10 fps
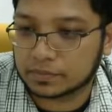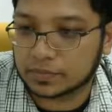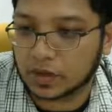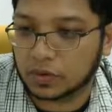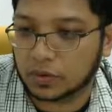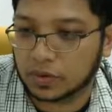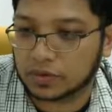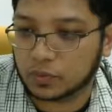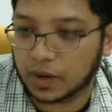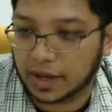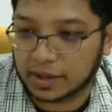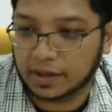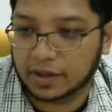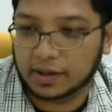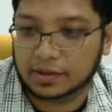No, it's y,
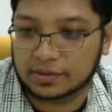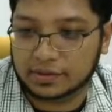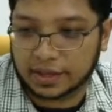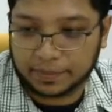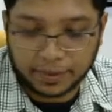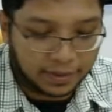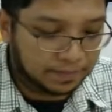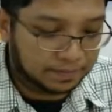z bar.